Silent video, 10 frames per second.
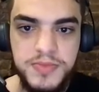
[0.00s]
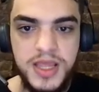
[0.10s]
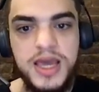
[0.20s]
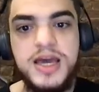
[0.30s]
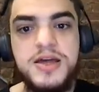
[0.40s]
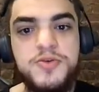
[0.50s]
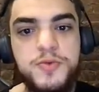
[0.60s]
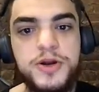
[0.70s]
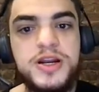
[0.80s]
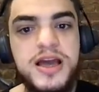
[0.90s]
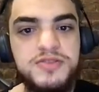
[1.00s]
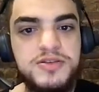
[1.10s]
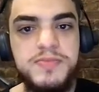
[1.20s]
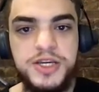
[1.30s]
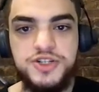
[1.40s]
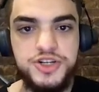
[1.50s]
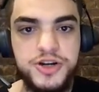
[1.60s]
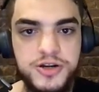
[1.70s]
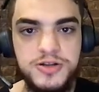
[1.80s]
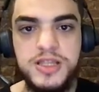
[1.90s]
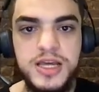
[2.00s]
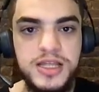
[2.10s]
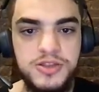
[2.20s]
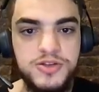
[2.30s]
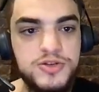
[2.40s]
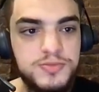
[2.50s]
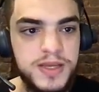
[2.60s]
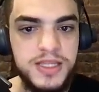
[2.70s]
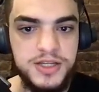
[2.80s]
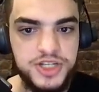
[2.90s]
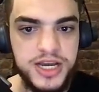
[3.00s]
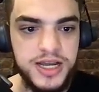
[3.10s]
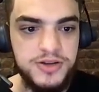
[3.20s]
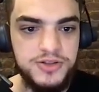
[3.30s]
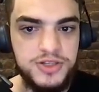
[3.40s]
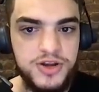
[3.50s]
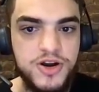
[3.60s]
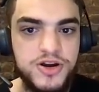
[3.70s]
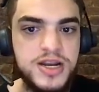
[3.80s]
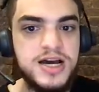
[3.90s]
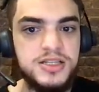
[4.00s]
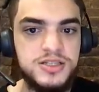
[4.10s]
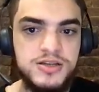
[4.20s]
and we're going to have to make sure that those pending checkouts are not